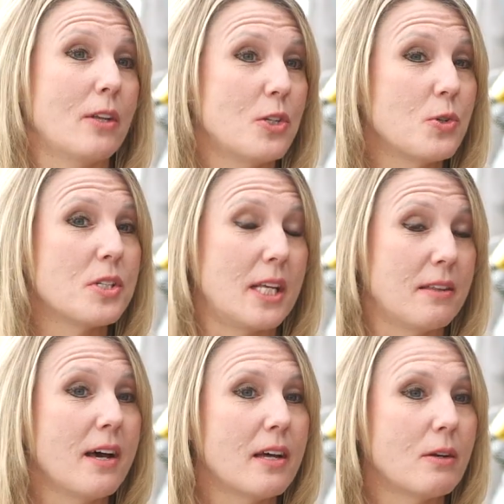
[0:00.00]
that you say
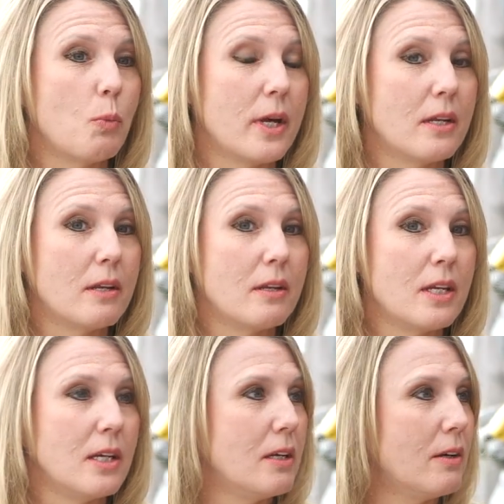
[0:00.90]
that, when
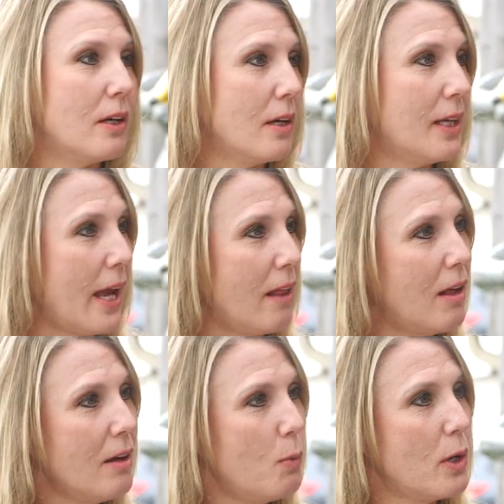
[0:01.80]
the
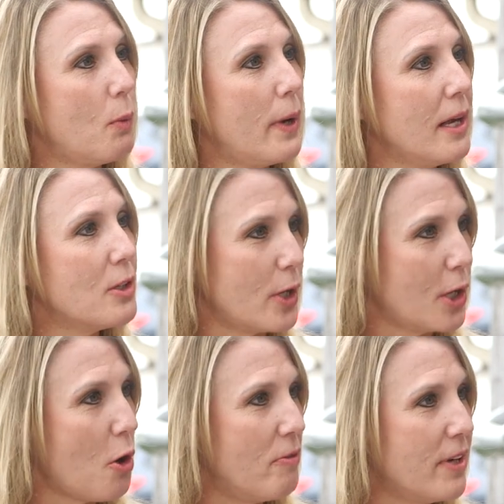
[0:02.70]
gala went away
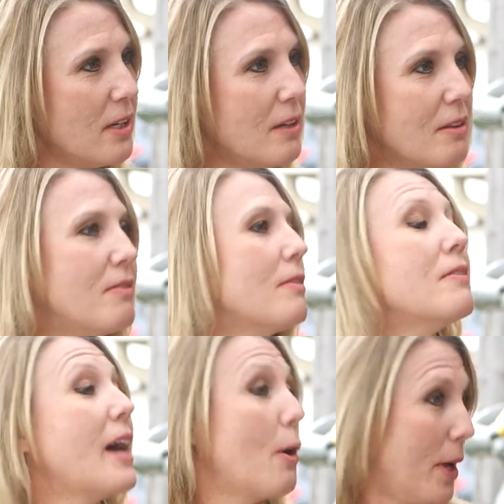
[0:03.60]
during COVID,
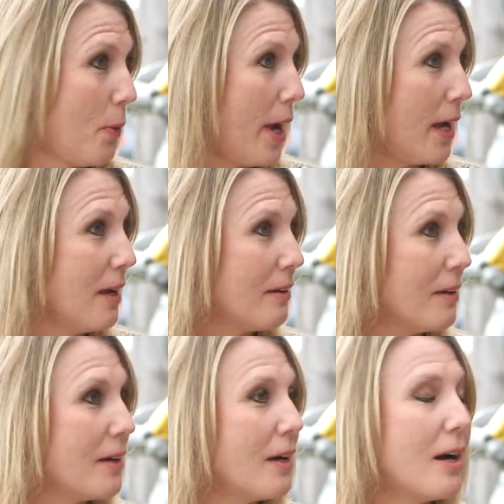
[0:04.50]
right. that went away.
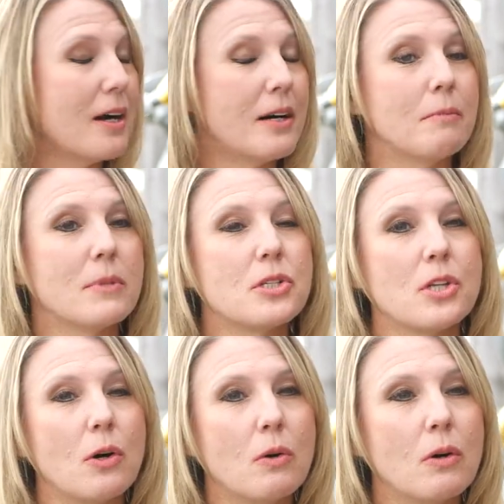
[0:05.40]
Yes. Um,
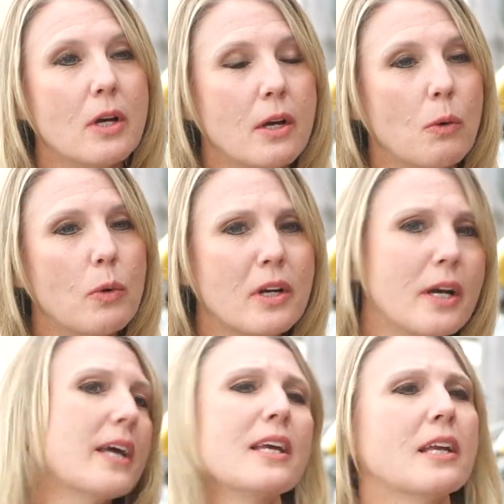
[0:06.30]
so we're
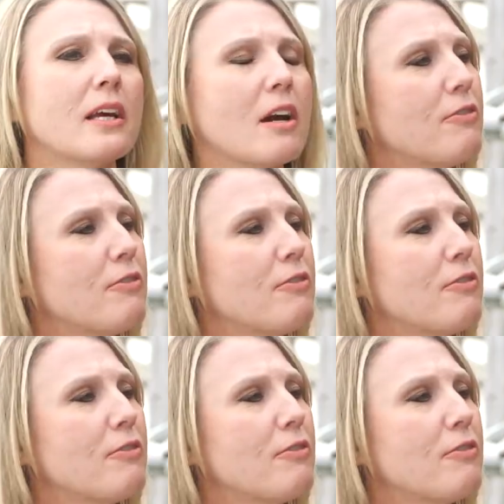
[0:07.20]
kind of getting our